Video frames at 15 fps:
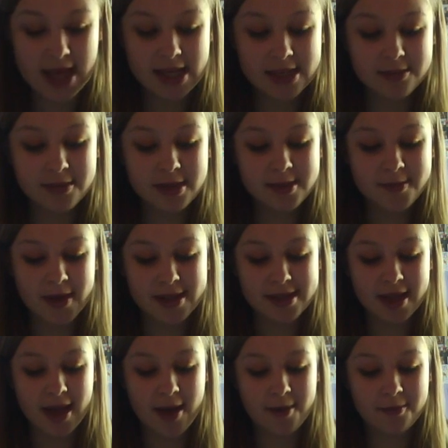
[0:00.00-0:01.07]
She walks past
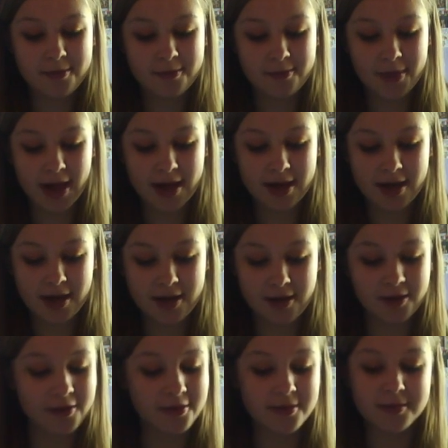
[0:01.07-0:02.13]
Kurt and Blaine in her
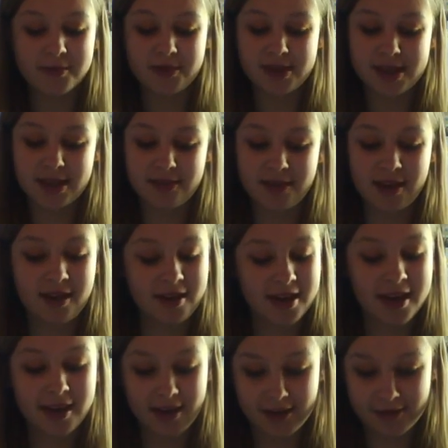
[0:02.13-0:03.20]
uniform, receiving a
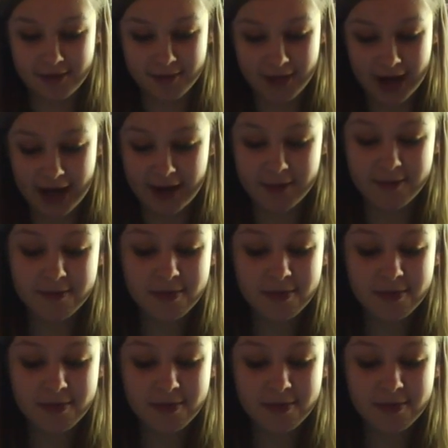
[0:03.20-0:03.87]
looking good from Blaine.